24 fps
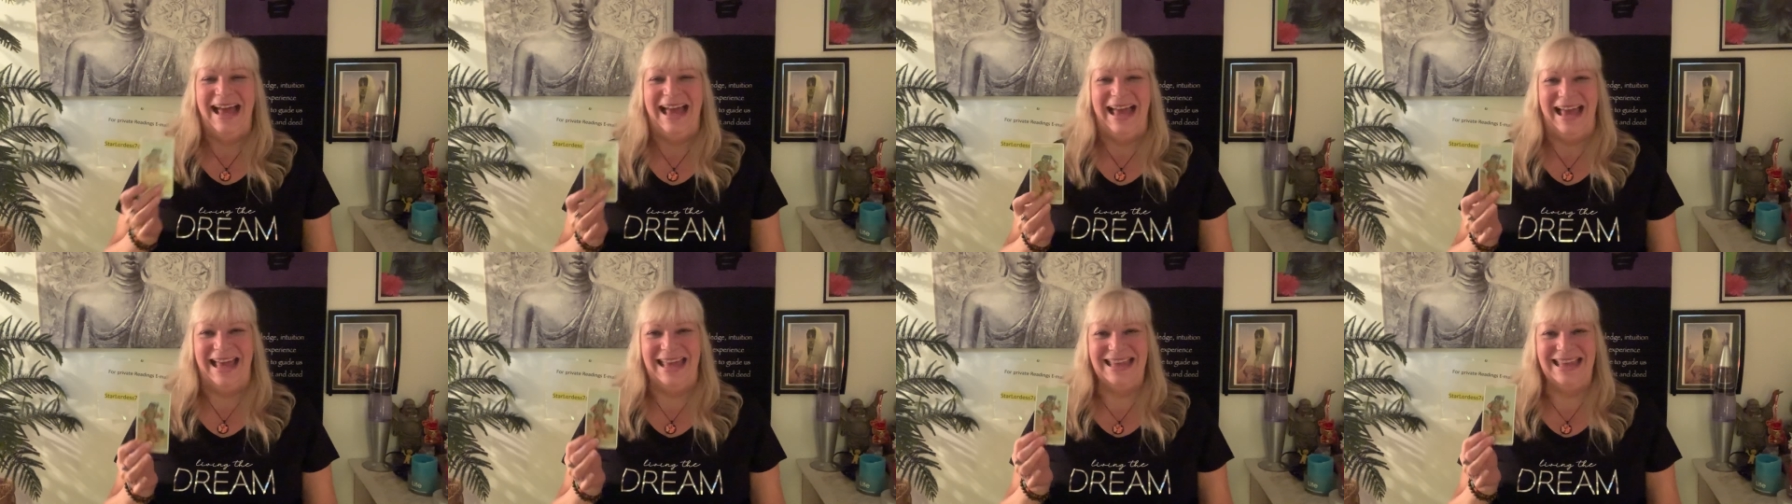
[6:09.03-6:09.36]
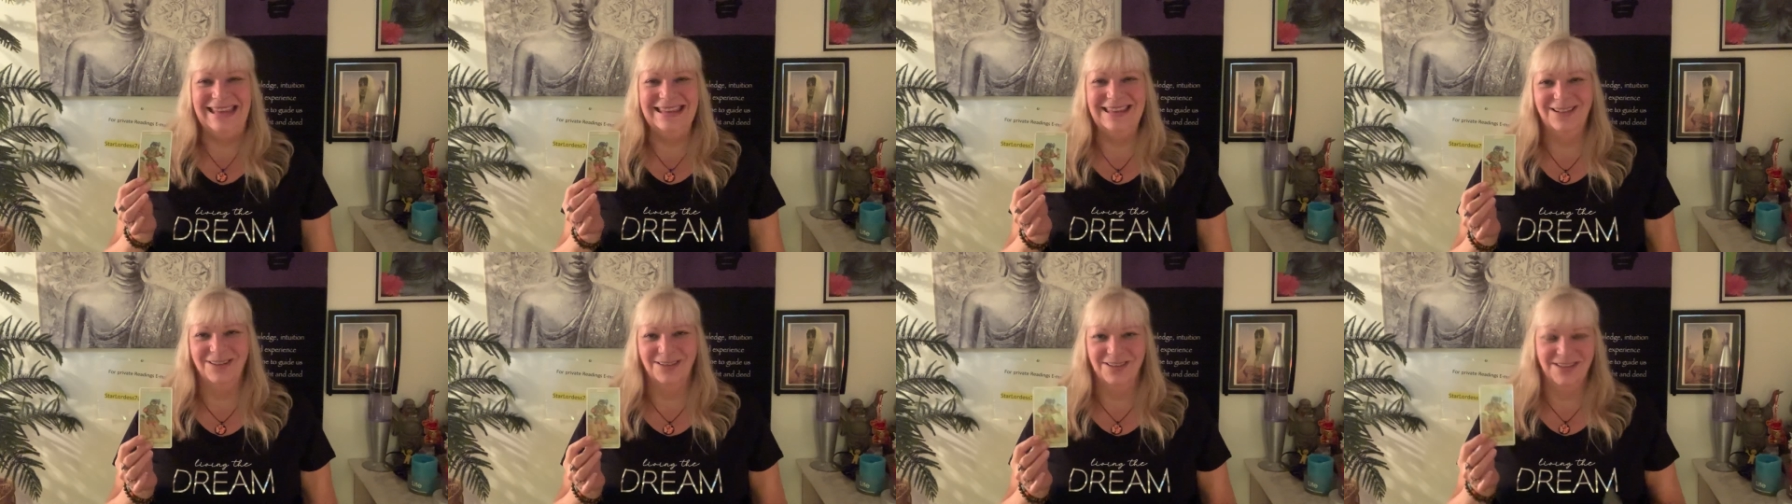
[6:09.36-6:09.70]

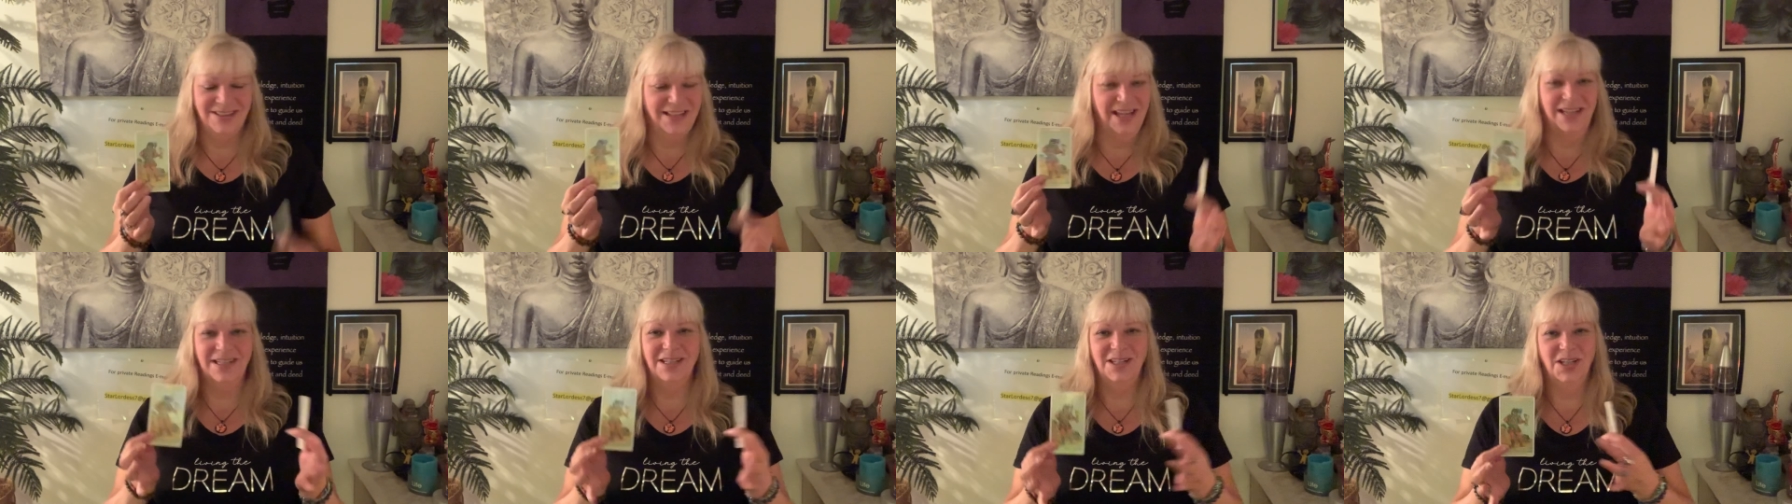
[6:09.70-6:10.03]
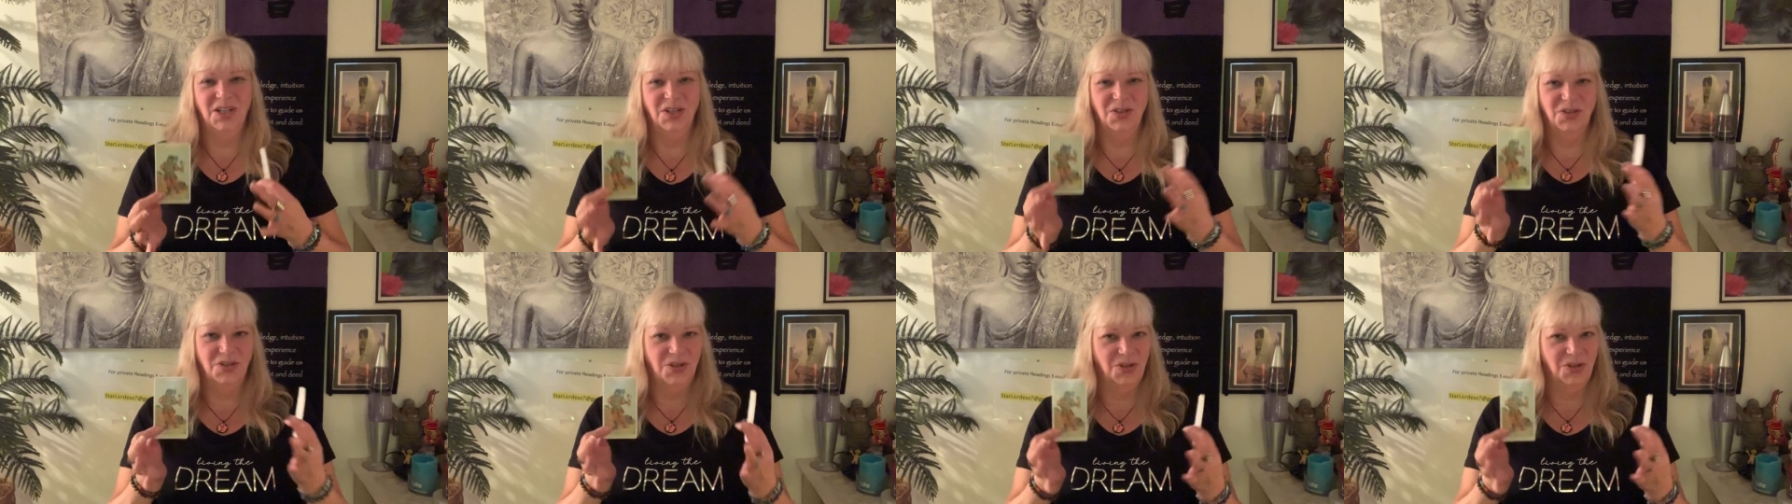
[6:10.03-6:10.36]
and they're sending
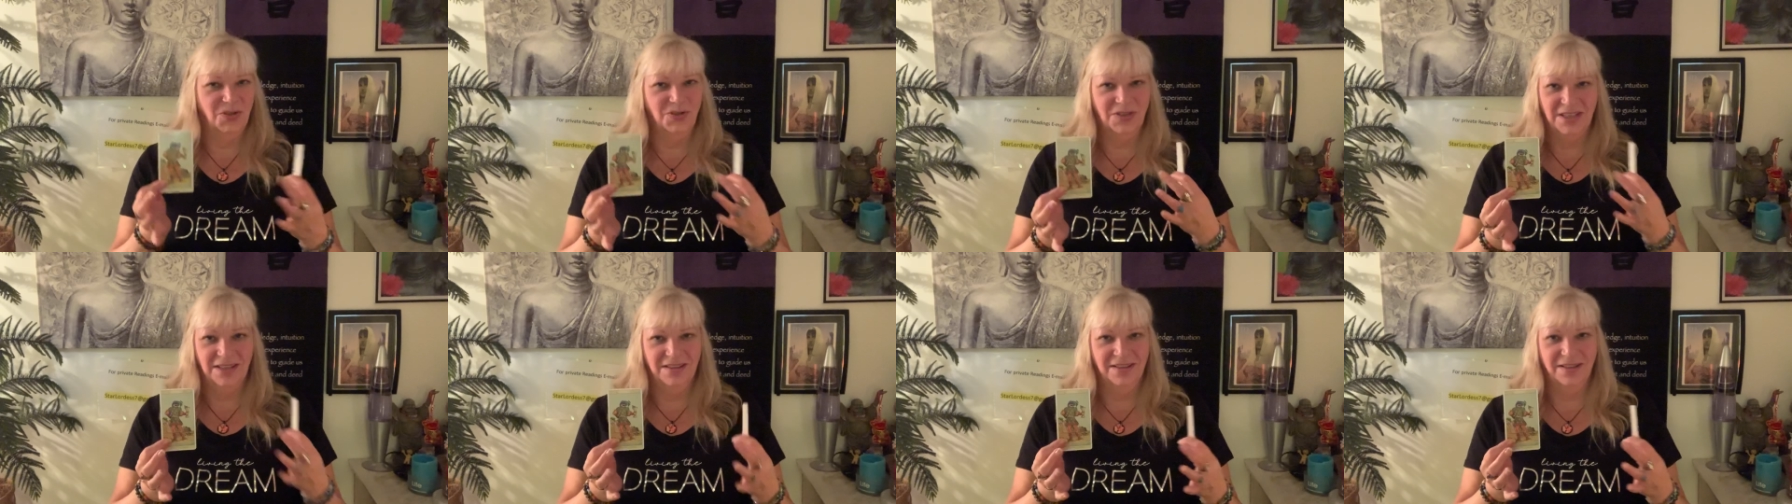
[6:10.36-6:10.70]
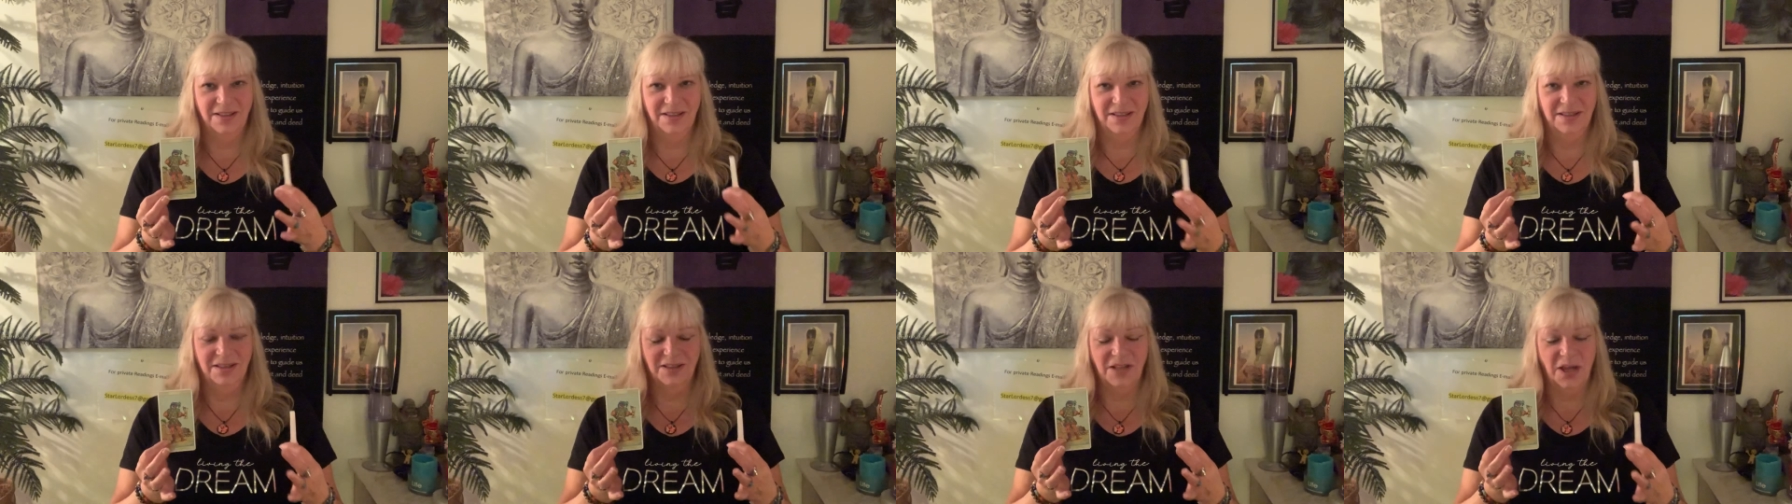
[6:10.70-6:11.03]
you cute little
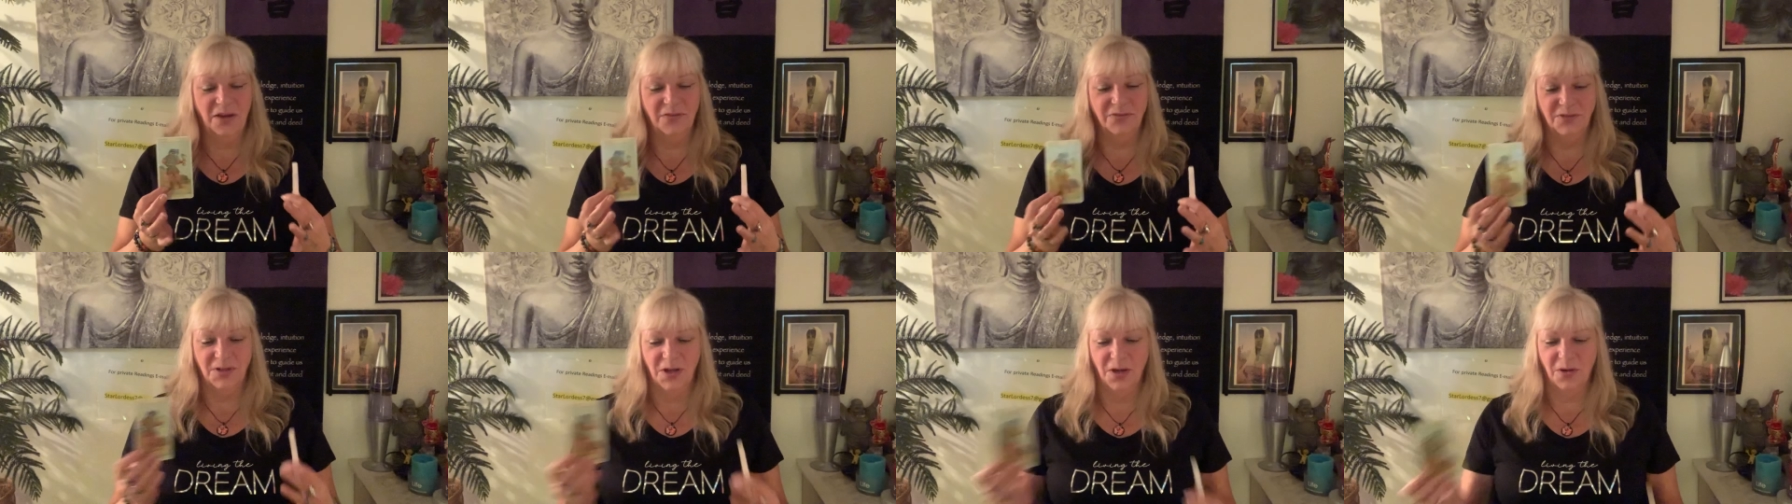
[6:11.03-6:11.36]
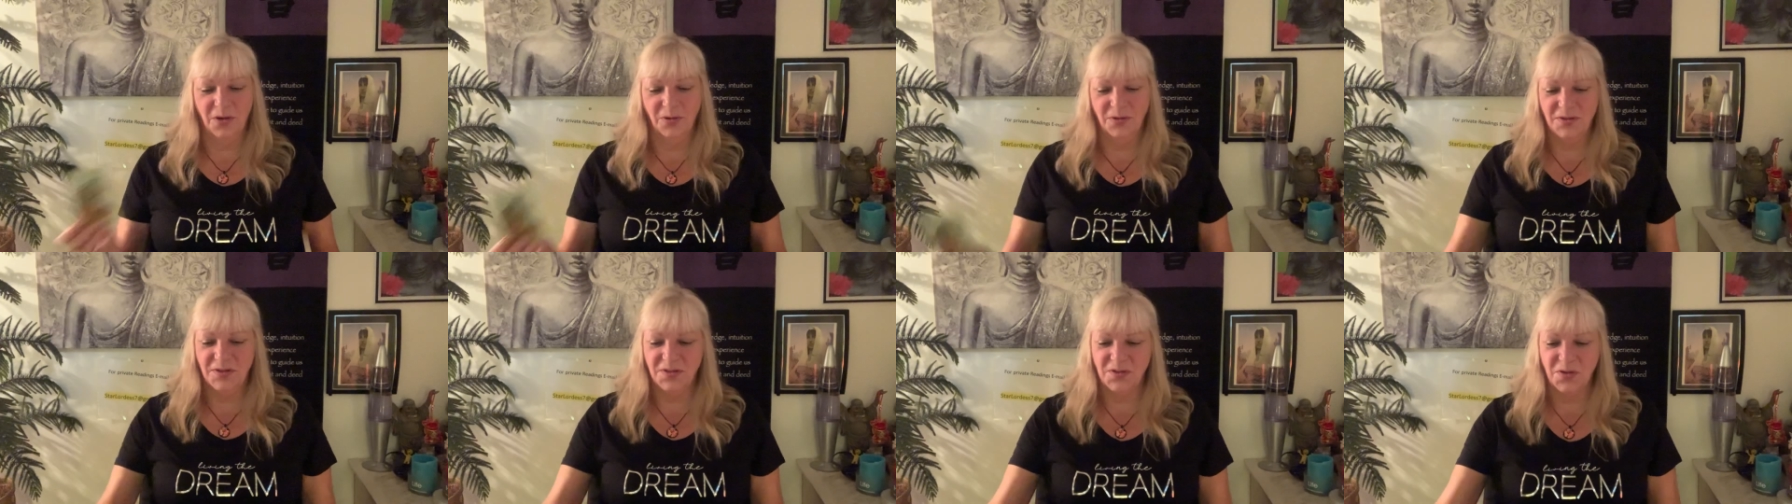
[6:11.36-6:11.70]
love
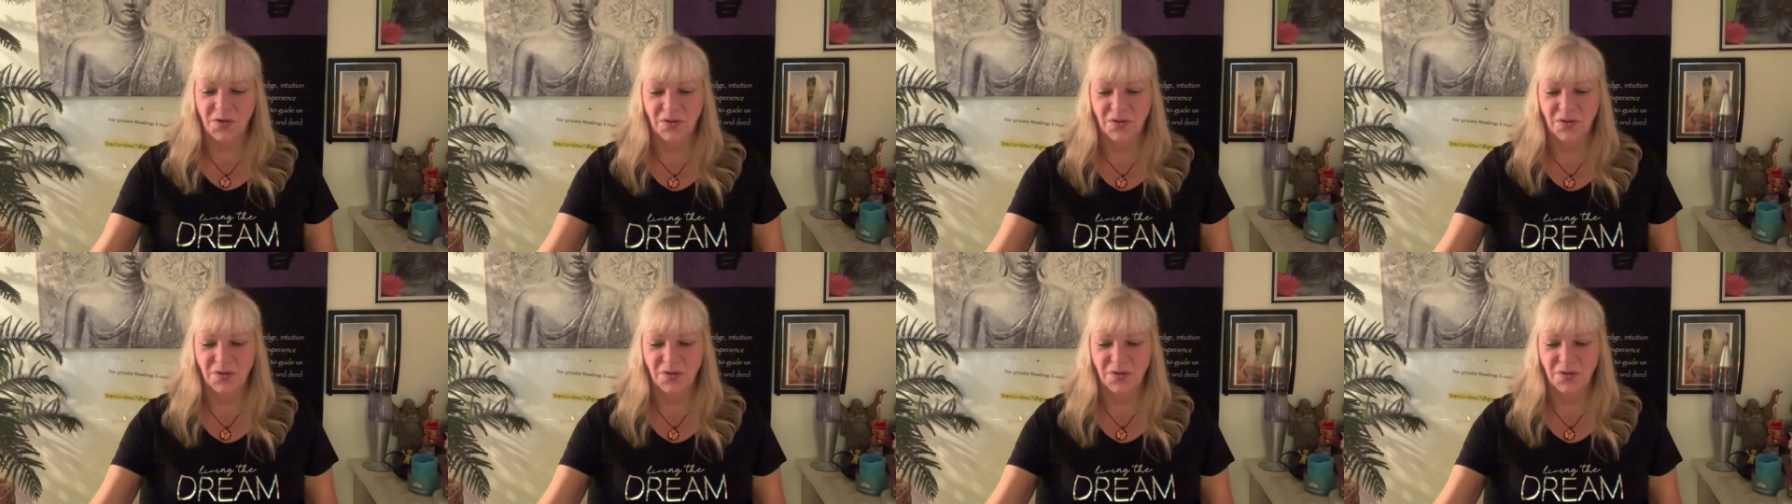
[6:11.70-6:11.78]
notes,